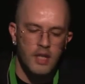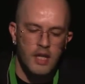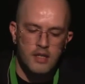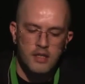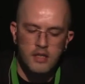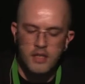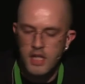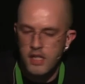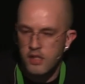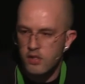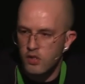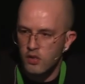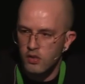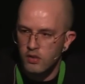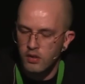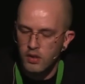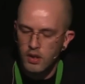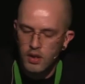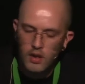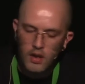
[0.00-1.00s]
just
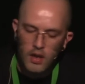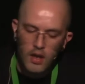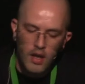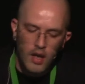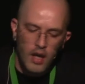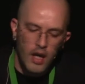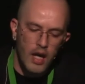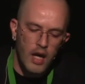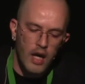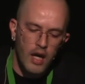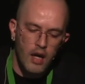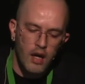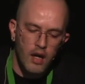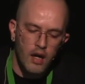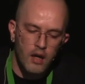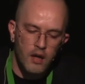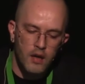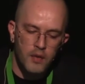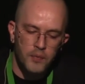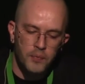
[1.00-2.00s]
JSON,
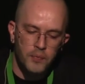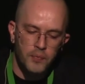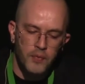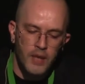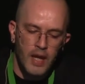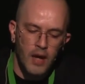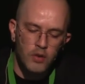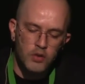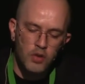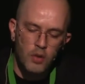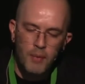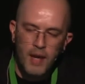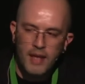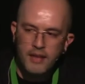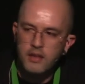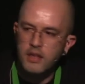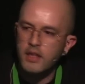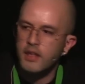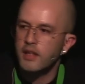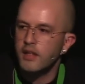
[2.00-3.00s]

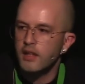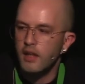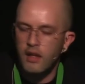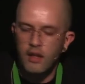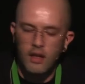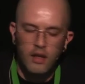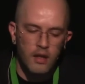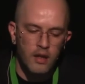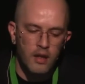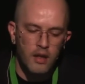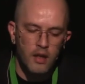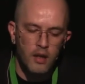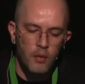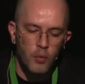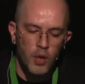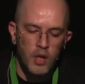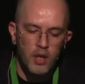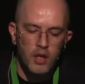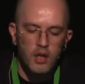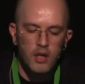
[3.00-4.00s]
automatically
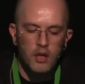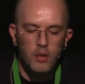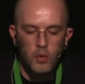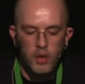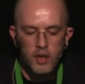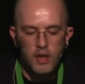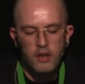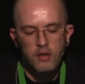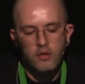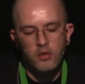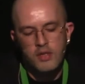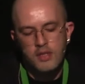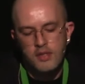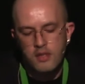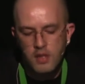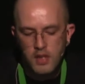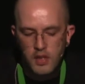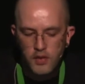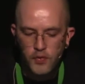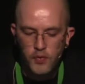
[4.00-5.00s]
we will
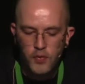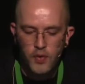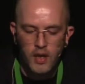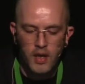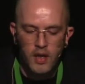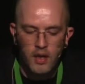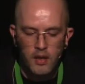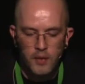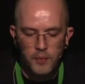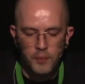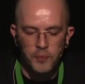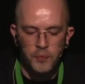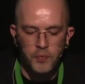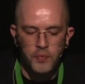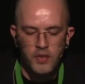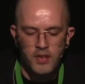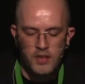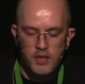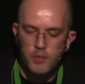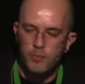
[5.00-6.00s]
receive the
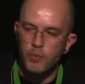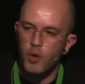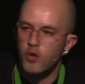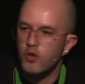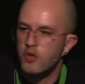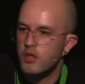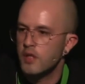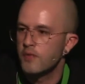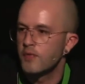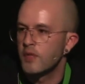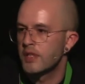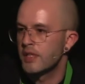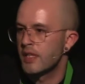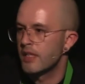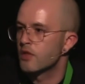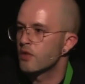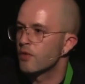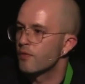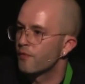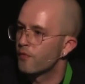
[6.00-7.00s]
response in the
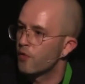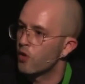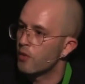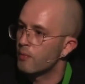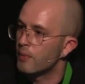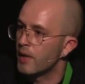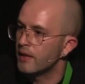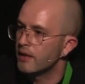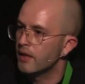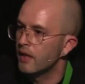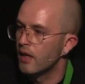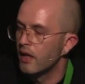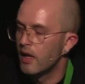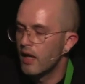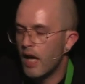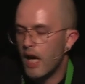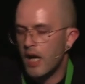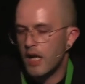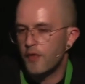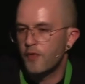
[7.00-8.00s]
JSON format,
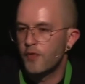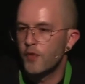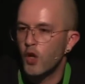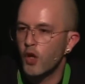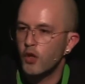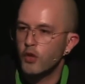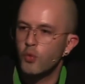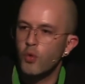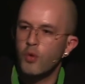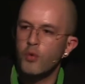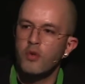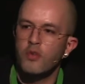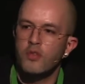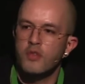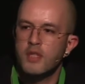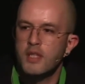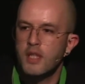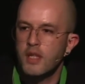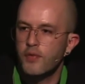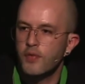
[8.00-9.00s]
and if not, we will
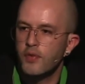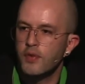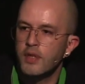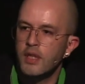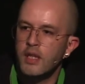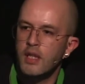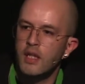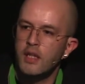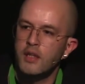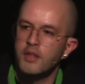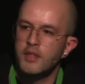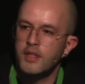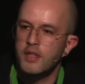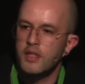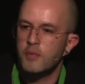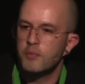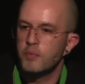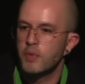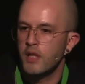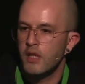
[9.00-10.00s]
receive the
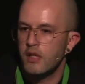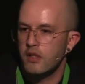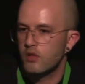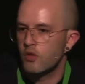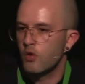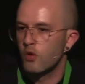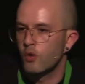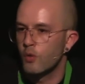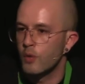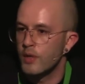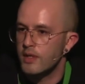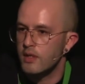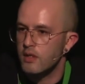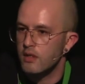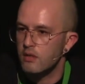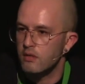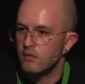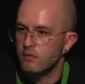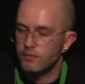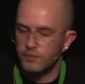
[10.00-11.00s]
GSP as
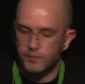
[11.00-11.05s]
always.